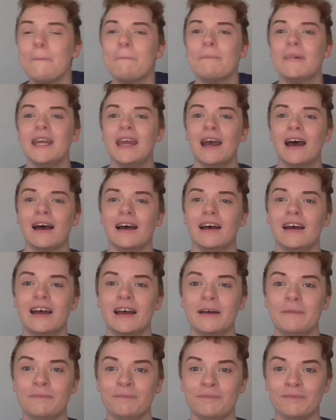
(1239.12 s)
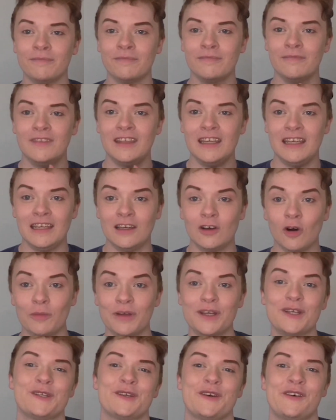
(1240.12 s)
But yeah, the
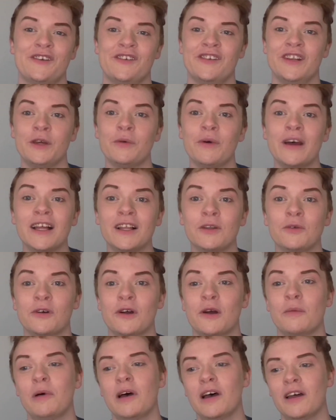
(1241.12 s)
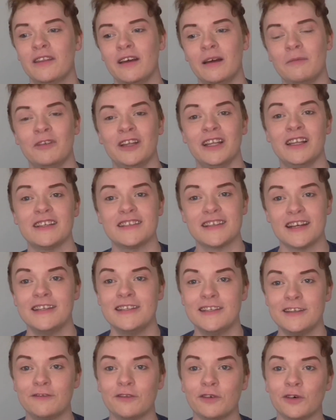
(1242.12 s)
comic is going really well. We're at a part that I'm really
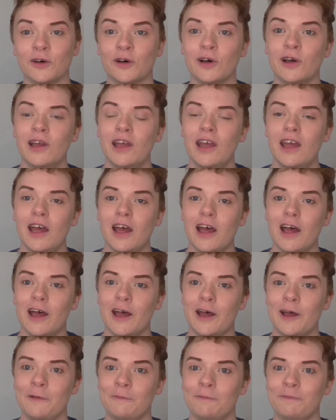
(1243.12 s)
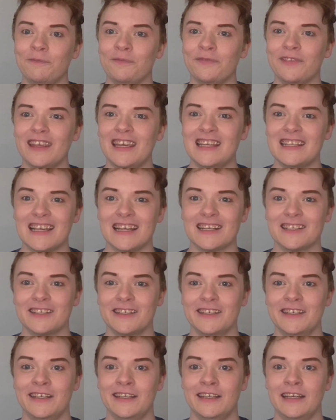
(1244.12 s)
excited for. It's
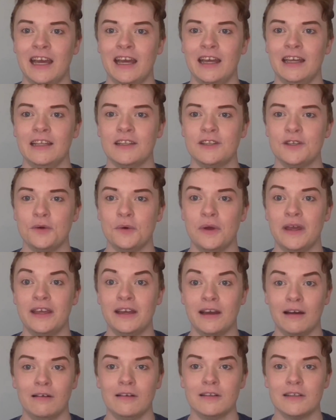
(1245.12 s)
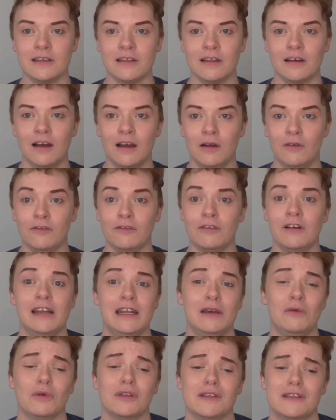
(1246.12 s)
actually getting to a character that I've
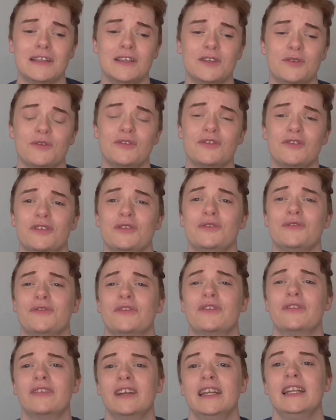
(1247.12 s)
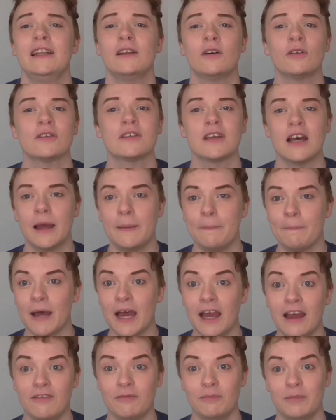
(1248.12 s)
really wanted to introduce for a really long time, but
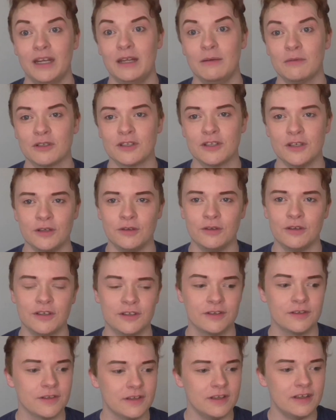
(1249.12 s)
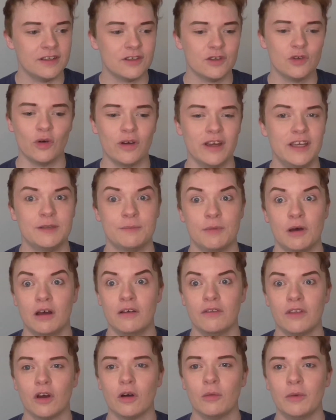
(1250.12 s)
I haven't been able to because it's not his part
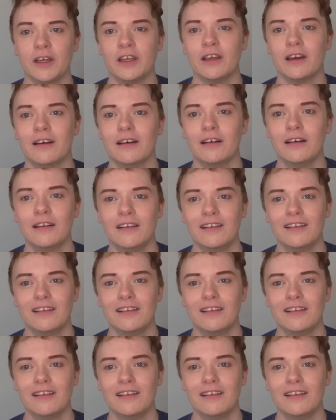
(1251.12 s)
of the comic yet.